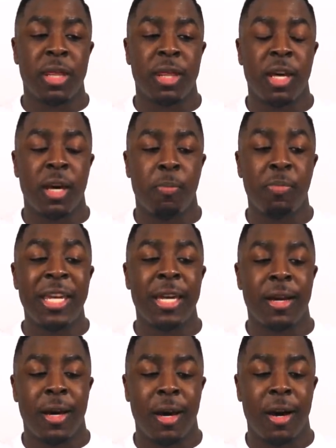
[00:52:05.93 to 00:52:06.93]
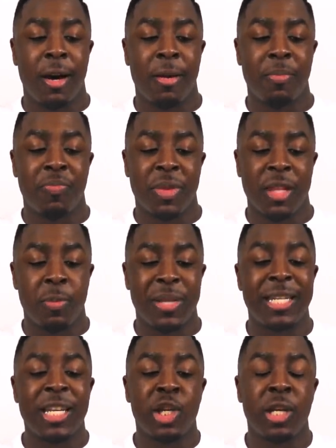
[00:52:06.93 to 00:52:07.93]
the um, the
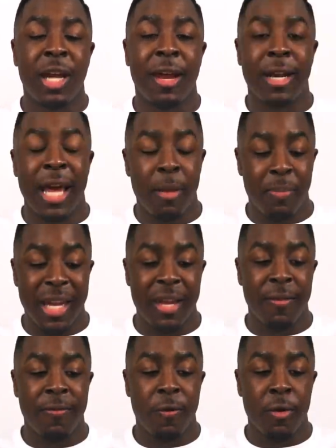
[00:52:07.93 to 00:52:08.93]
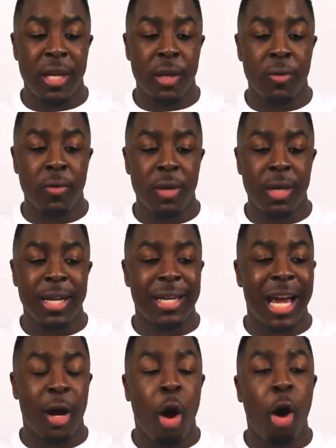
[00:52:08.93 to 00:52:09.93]
position not, not being for you
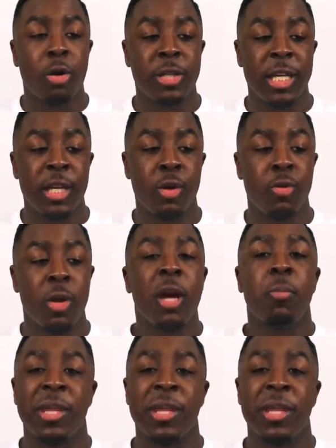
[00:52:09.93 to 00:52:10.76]
not called to you,